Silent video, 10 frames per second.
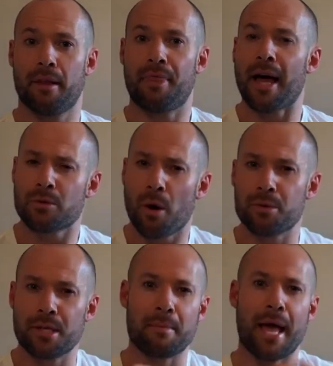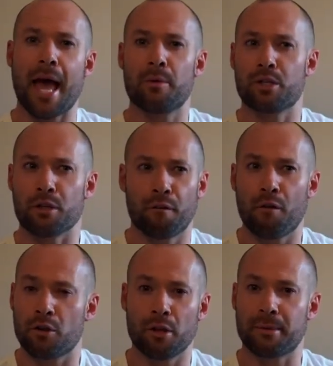That's what was in my head, which is
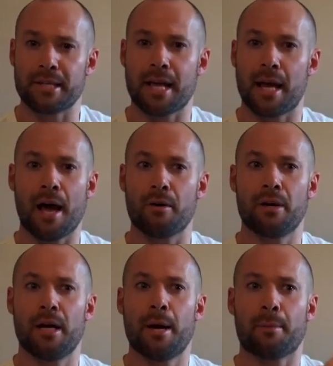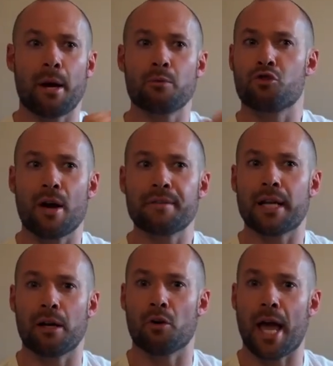fucked up to say now. But I was driving
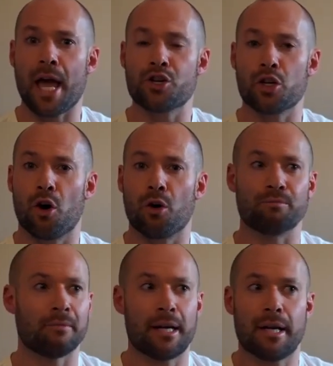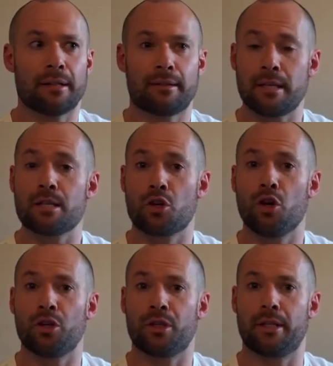to that location going, this is
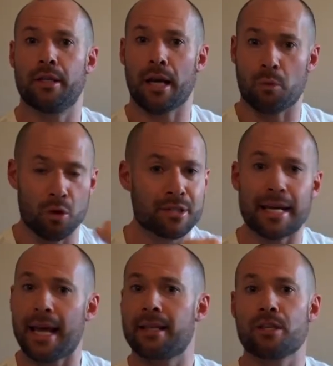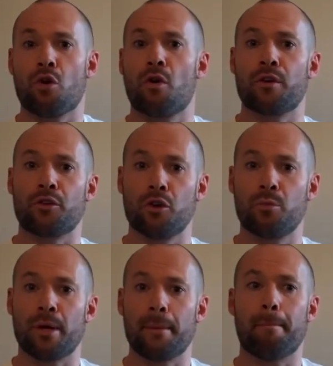good. Like, once I get this over and
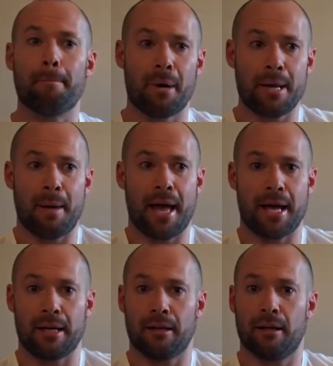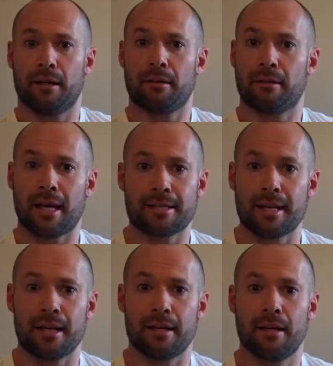done with, my pain, that's
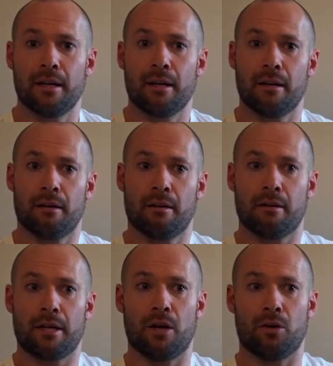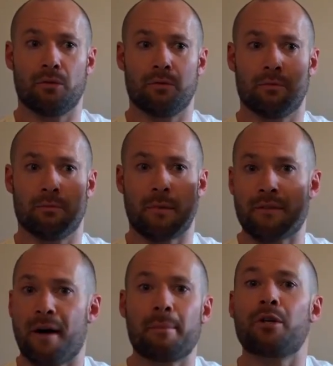it. My
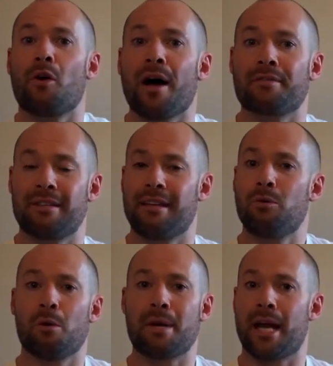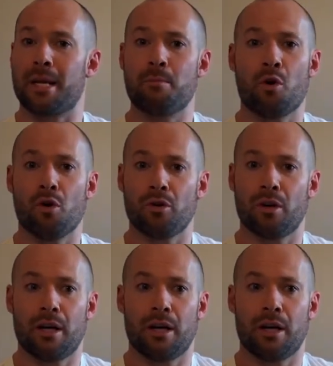family don't have to deal with me anymore.